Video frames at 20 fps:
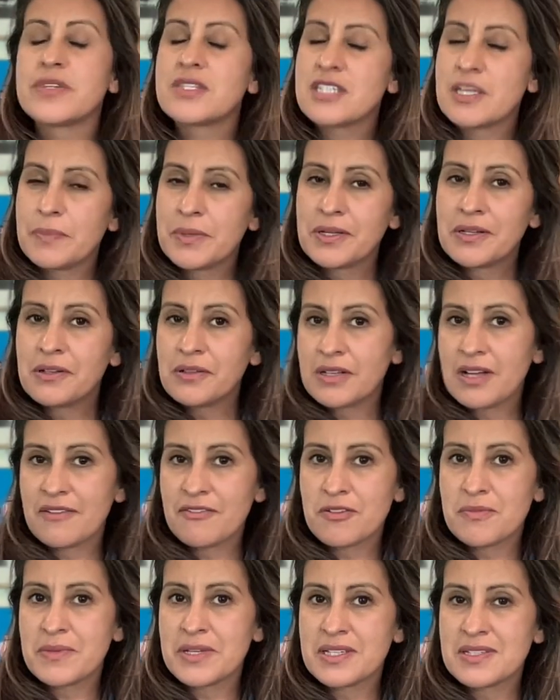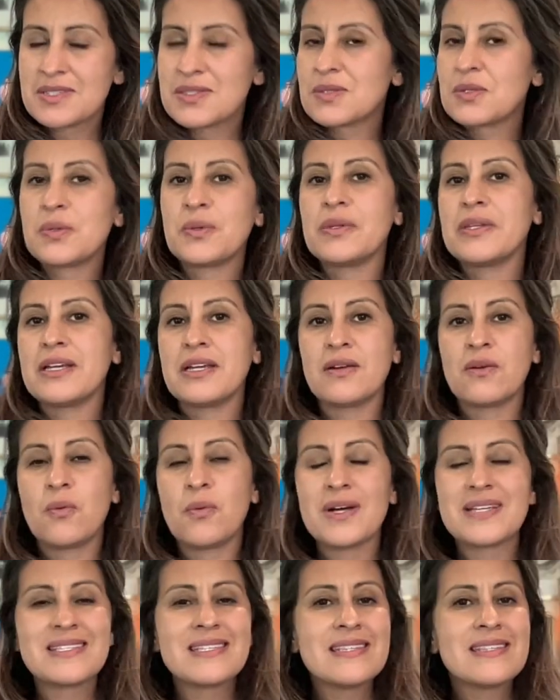typical government schooling
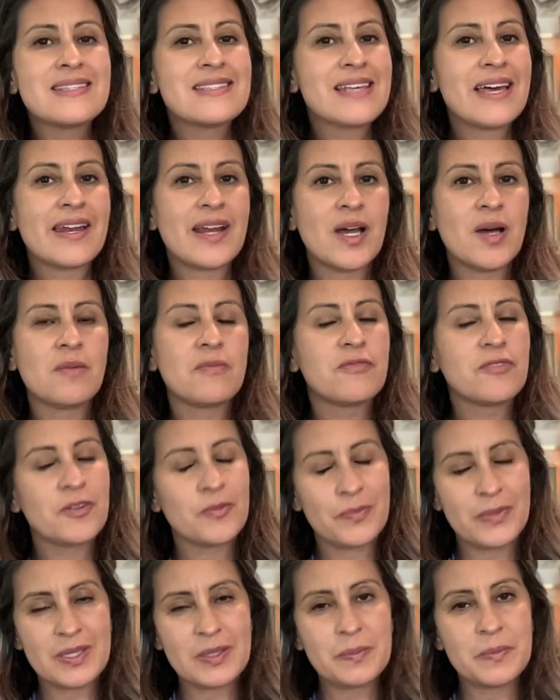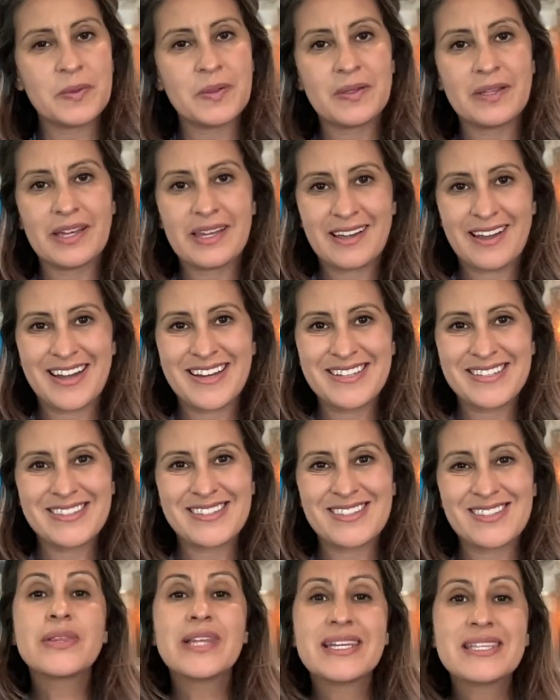wasn't set up for people like
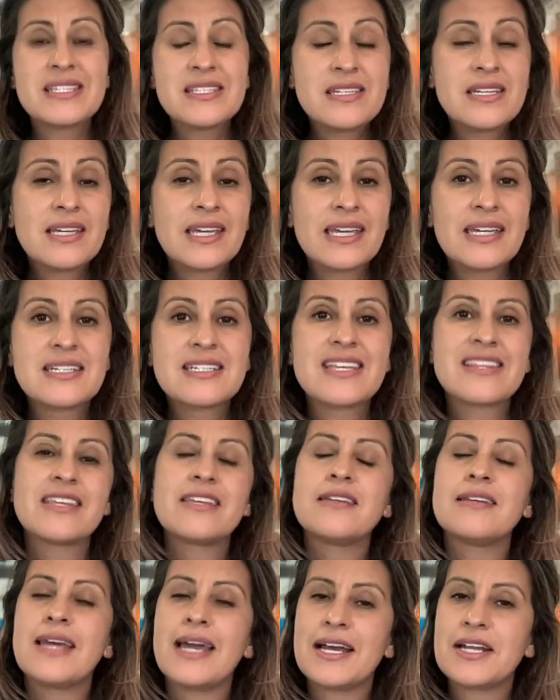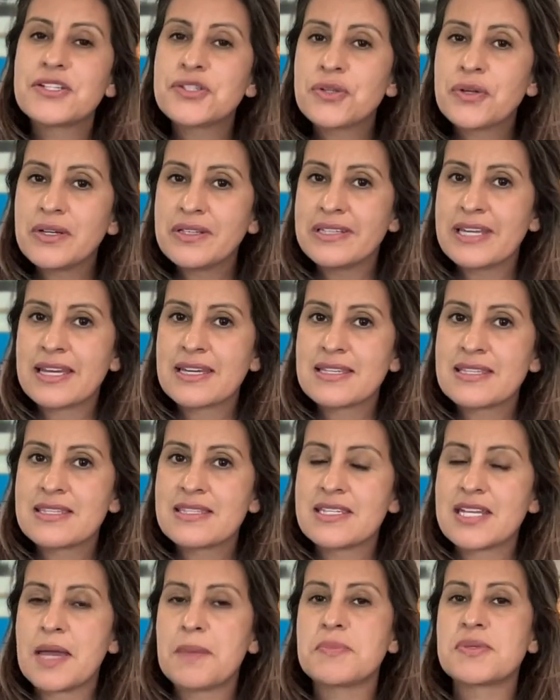us. Let's dig into the natural next
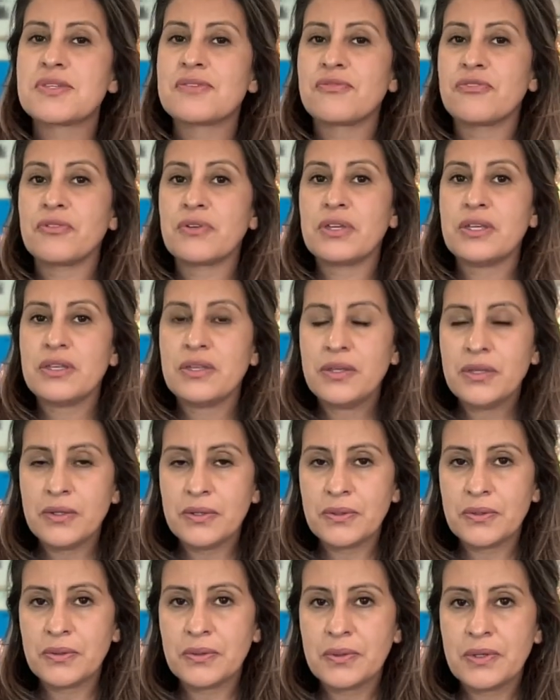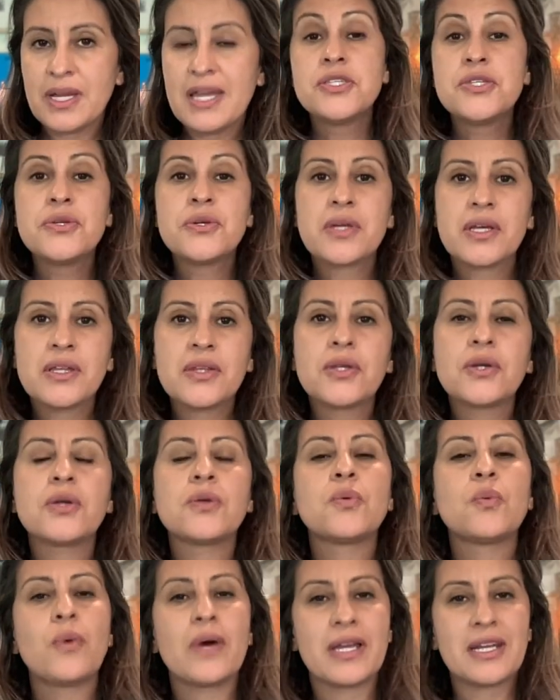steps for you so you can
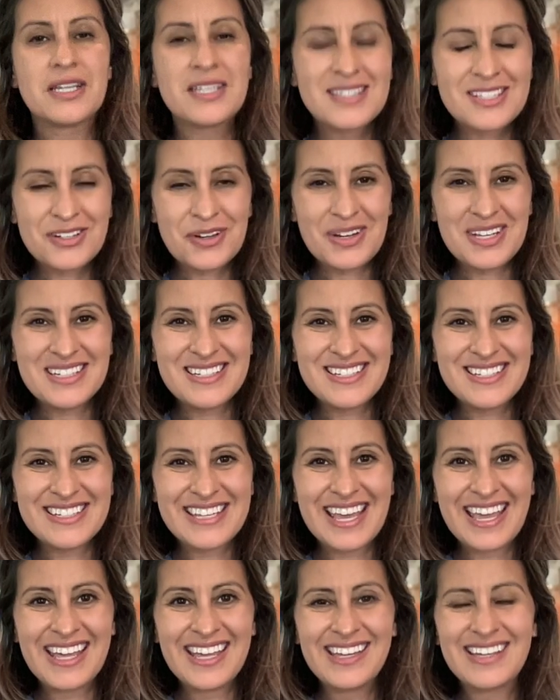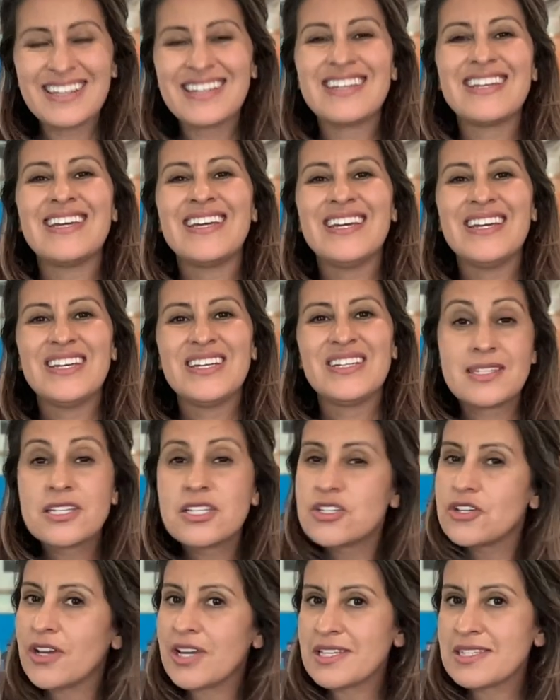learn what it's going to take
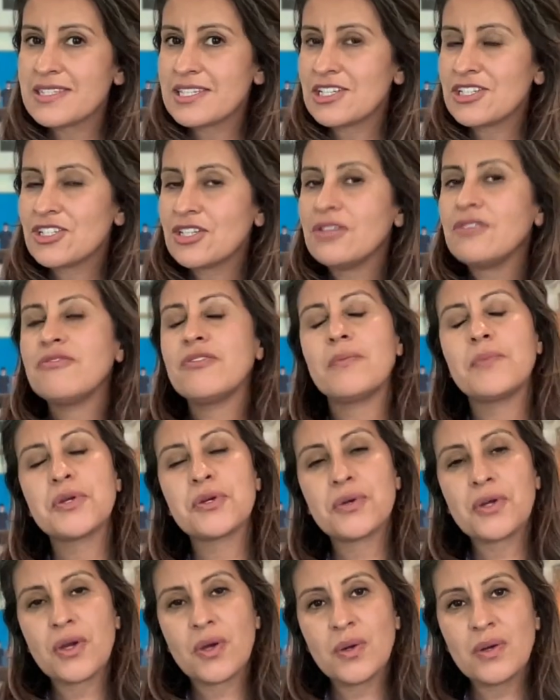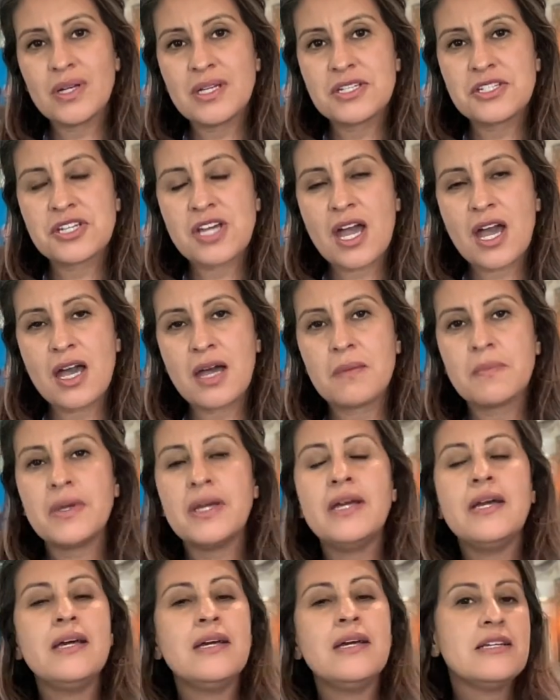to transition from your current job
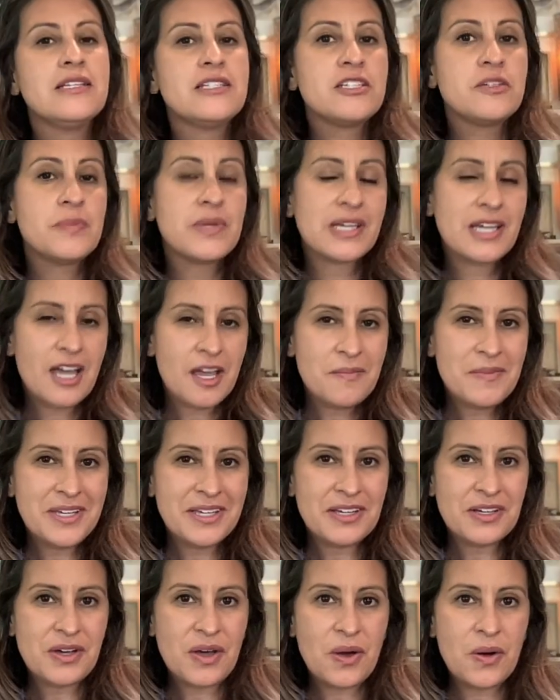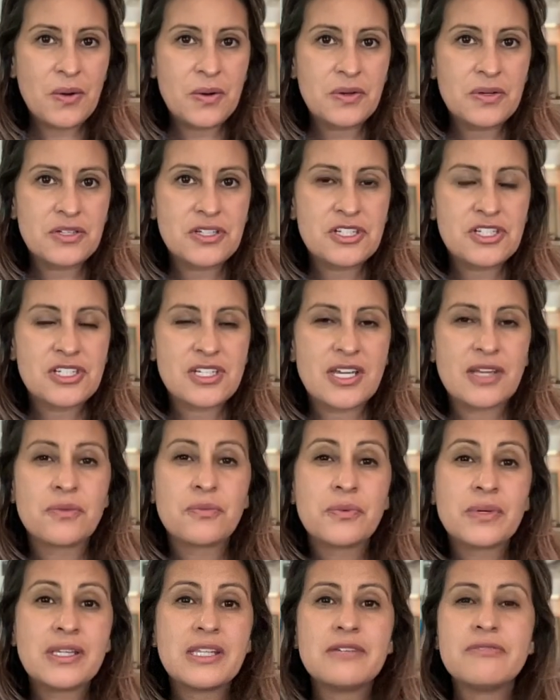to becoming a coach
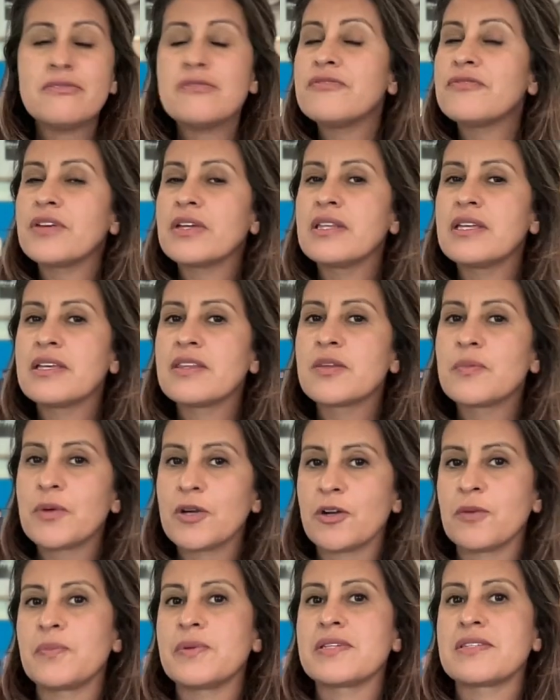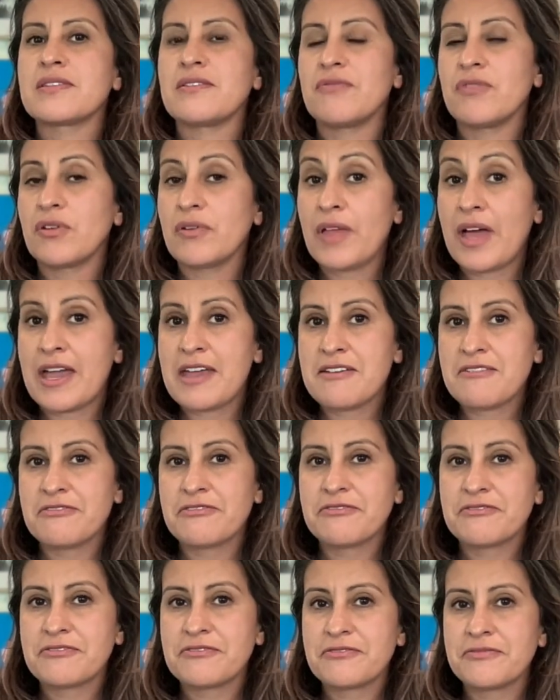and really fulfilling the purpose of your life.
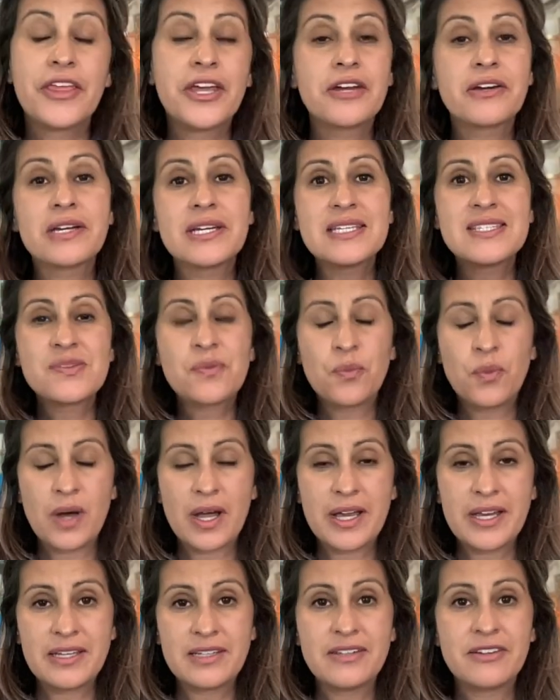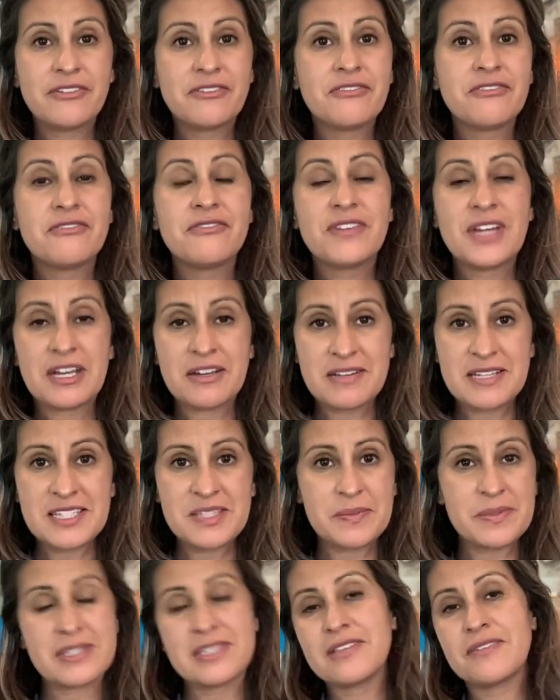There is one very
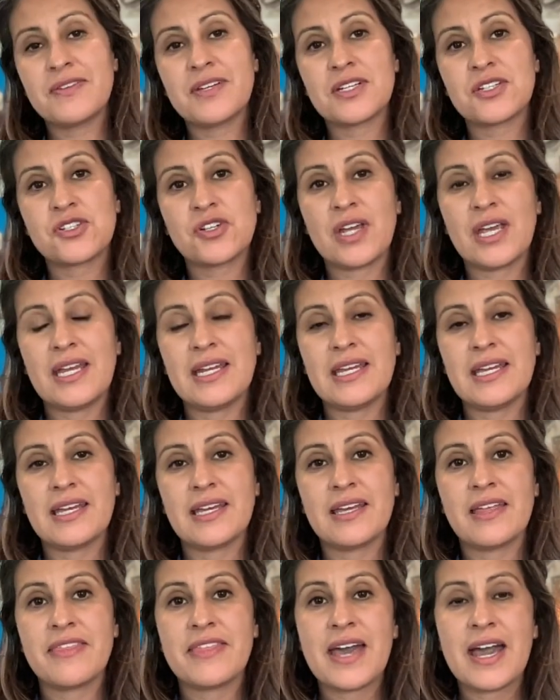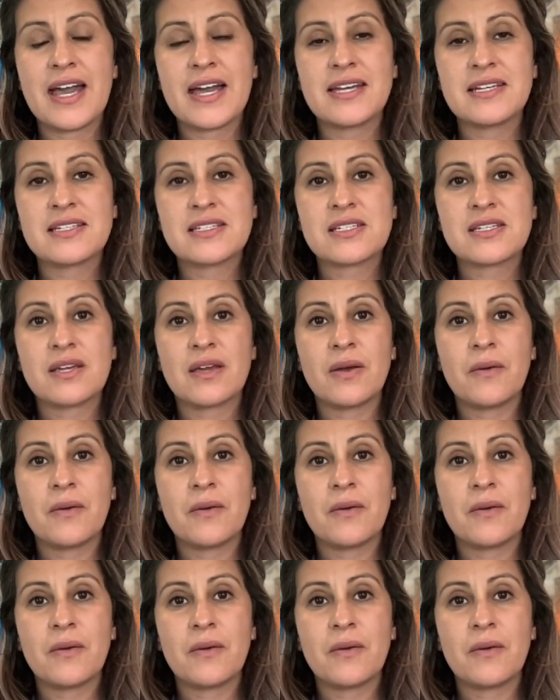specific training that